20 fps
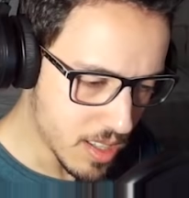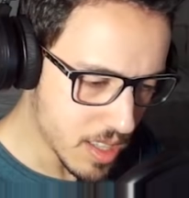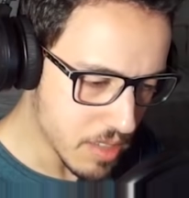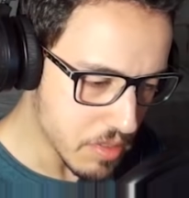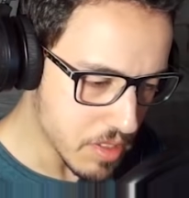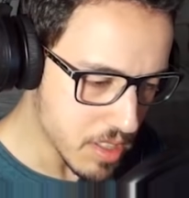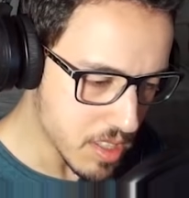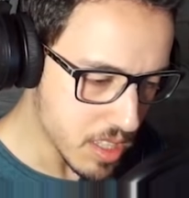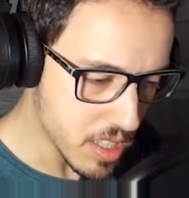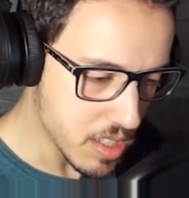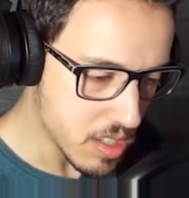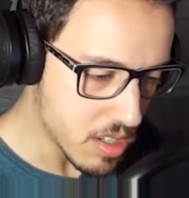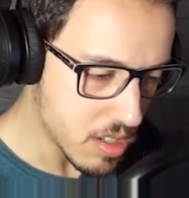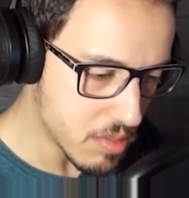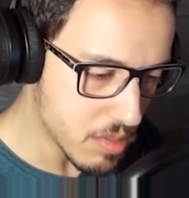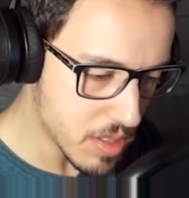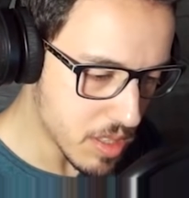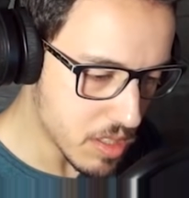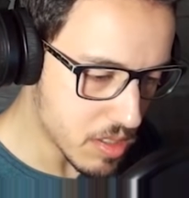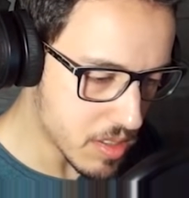give it a go,
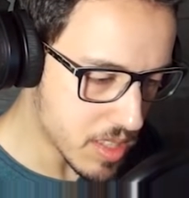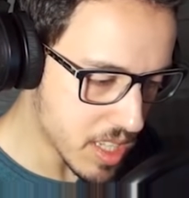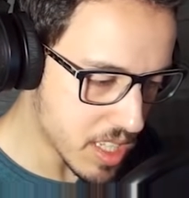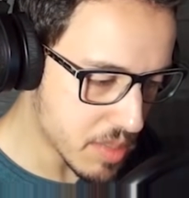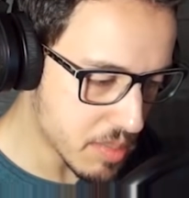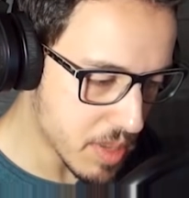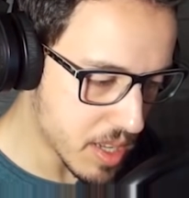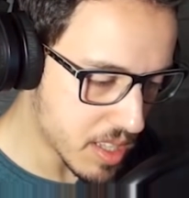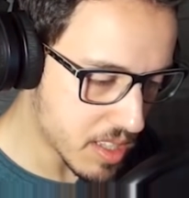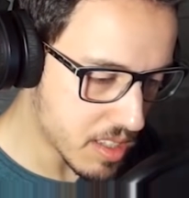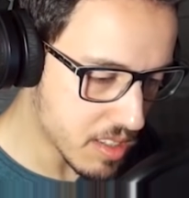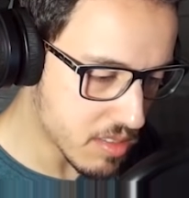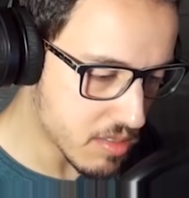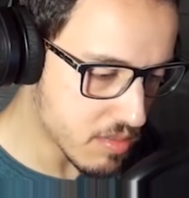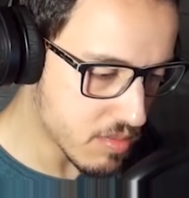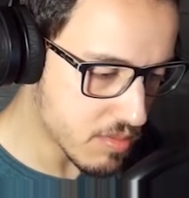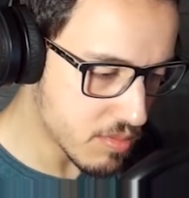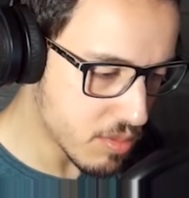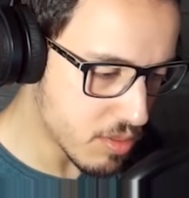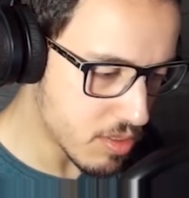but don't expect it
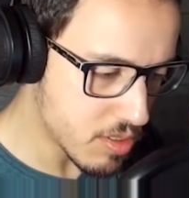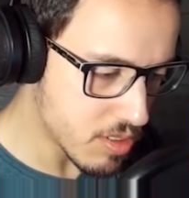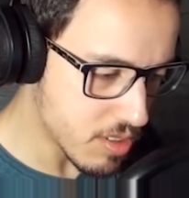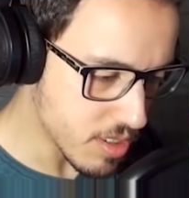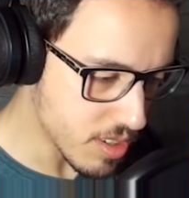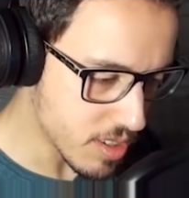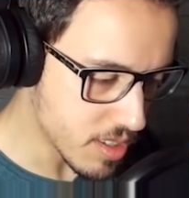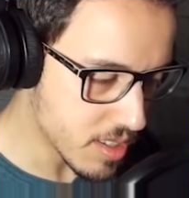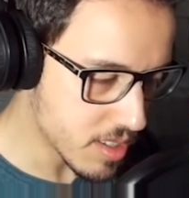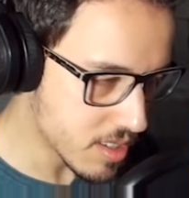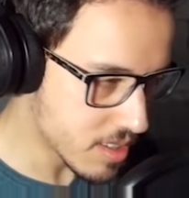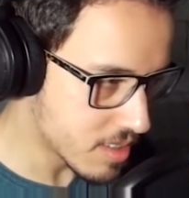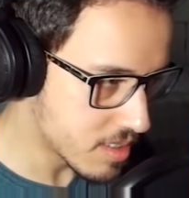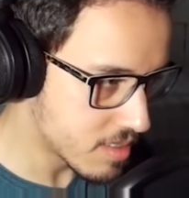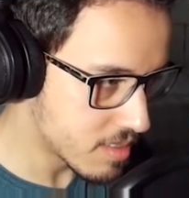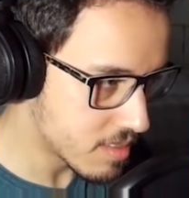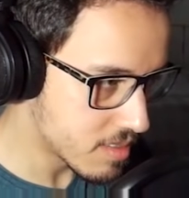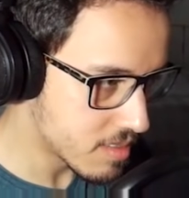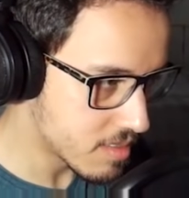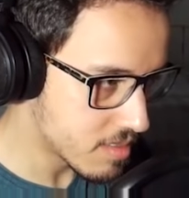to work.
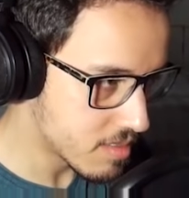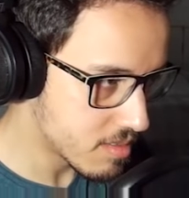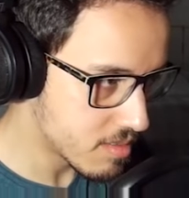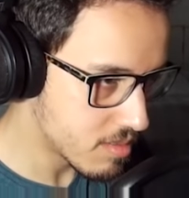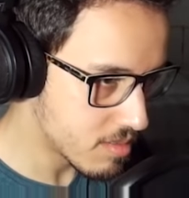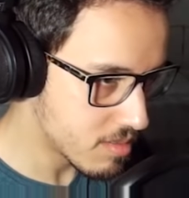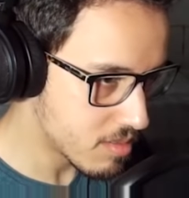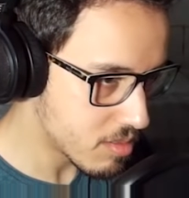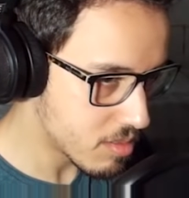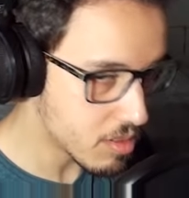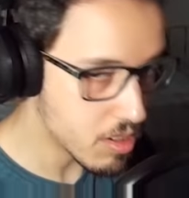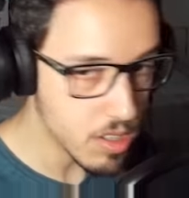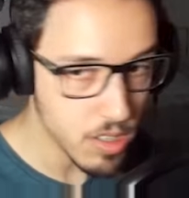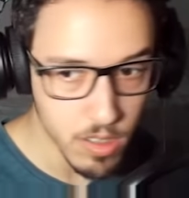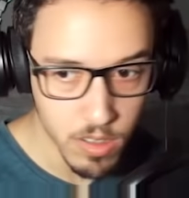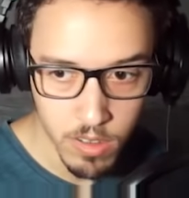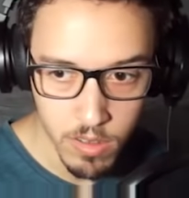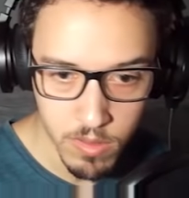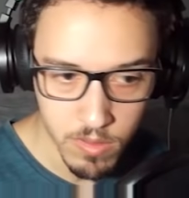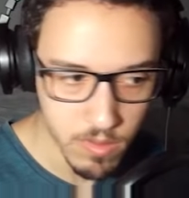
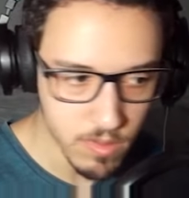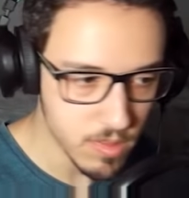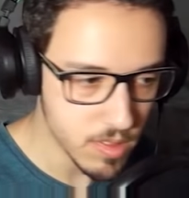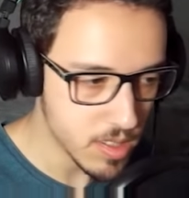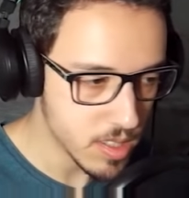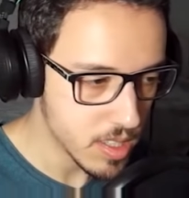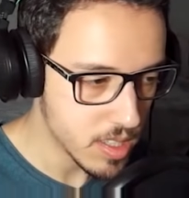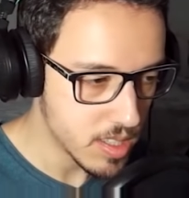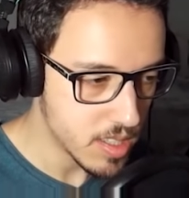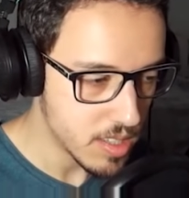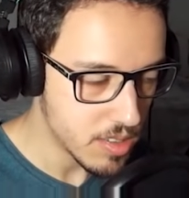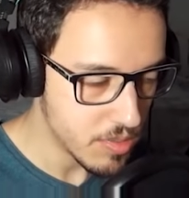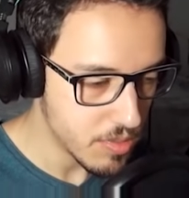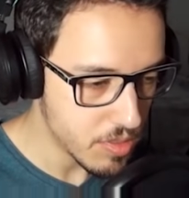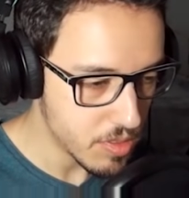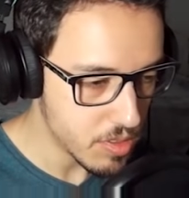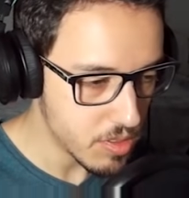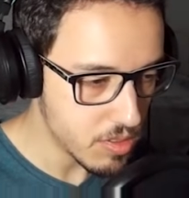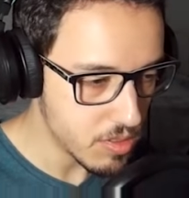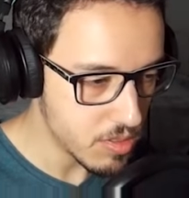Okay. A
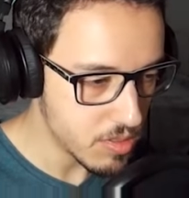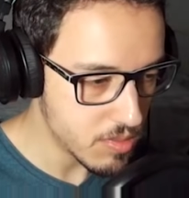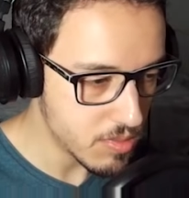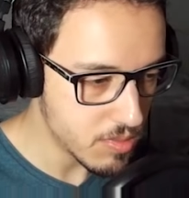few